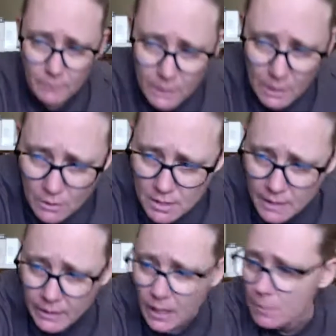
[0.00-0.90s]
It looks
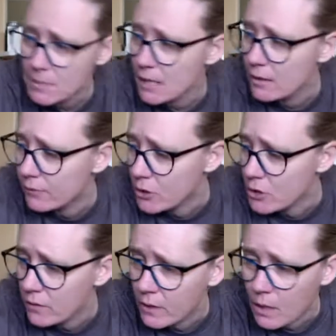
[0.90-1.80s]
like an updated
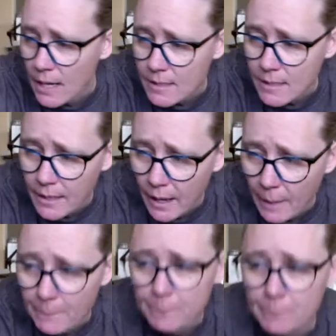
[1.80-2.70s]
version of a classic
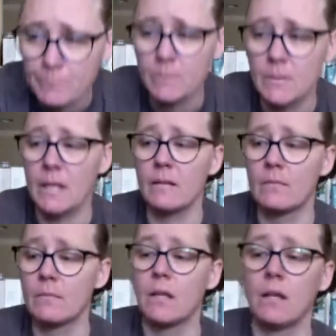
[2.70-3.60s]
game that
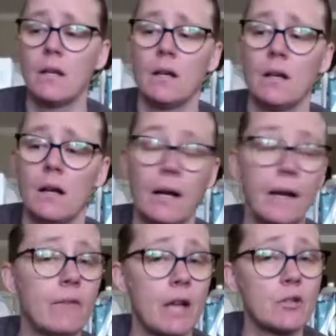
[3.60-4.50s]
I
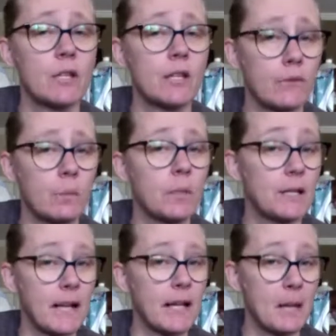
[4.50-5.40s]
have actually never
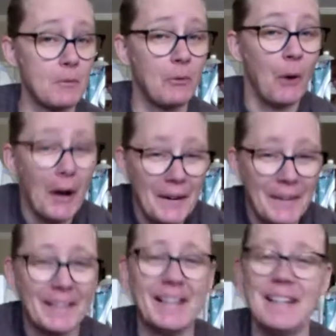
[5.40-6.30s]
played that game before.
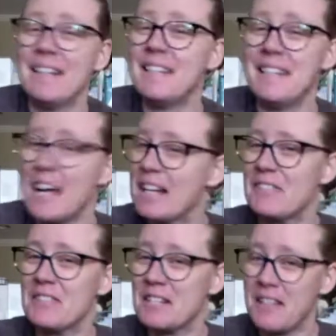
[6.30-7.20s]
Not
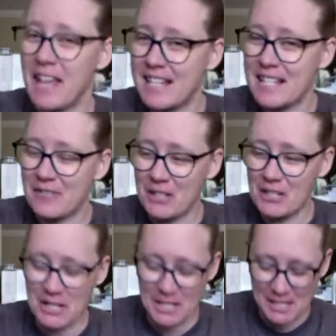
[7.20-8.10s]
even the classic
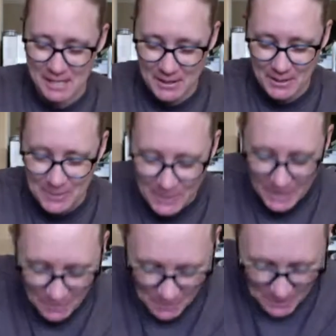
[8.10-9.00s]
version, so
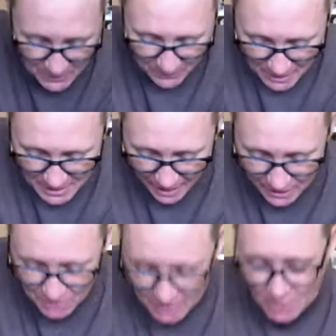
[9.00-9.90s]
it will be fun to
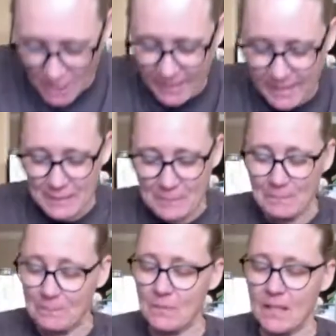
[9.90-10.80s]
actually try it.
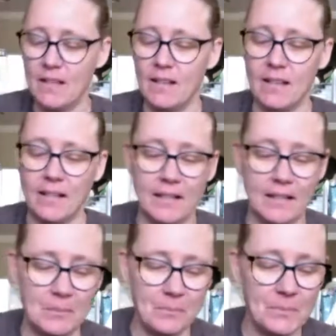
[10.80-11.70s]

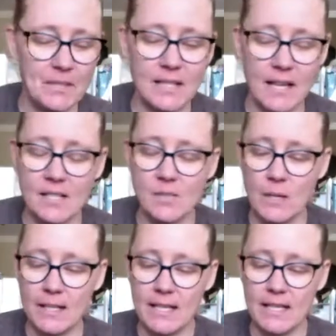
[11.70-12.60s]
The next
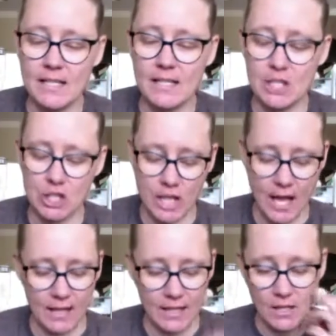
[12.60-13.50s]
one is the
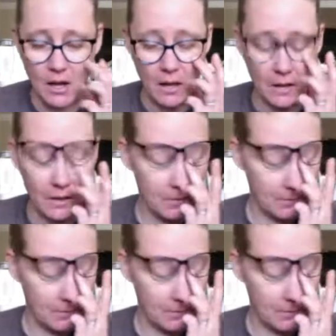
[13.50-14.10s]
Shaggy Dog.